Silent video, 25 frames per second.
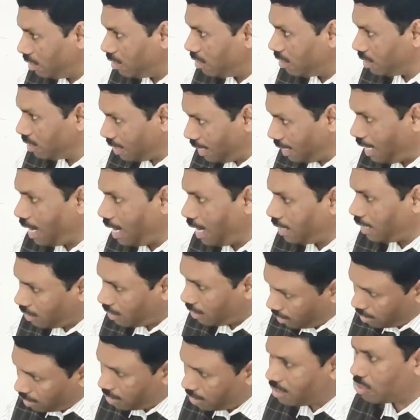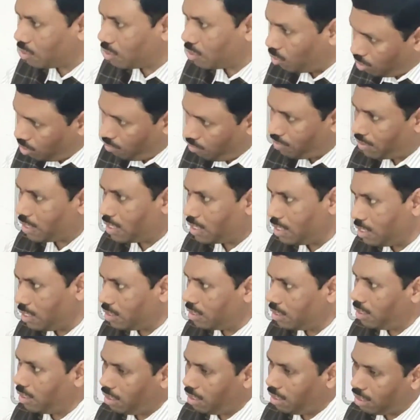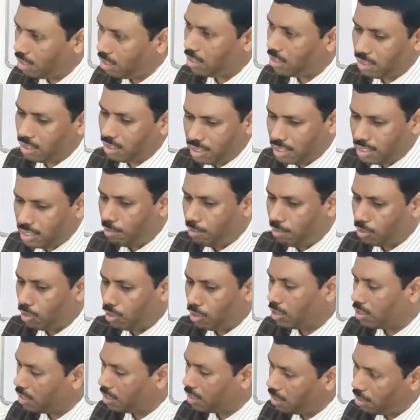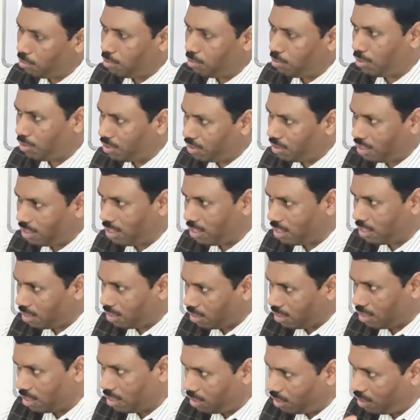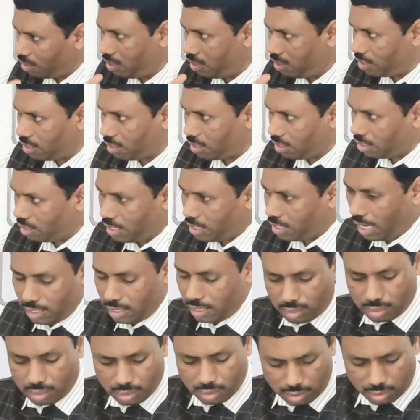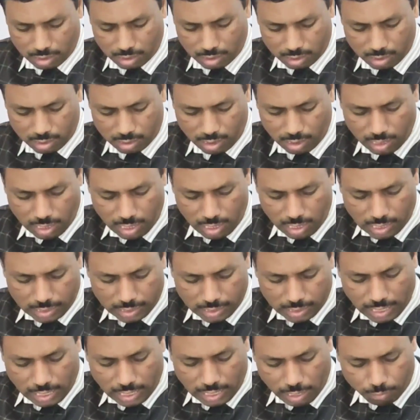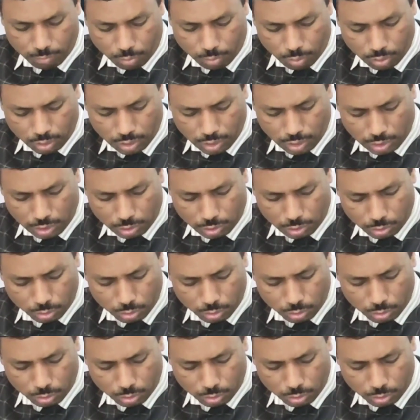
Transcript: Slanting, yes, tonification. This I am talking about the directions. Then I wanted to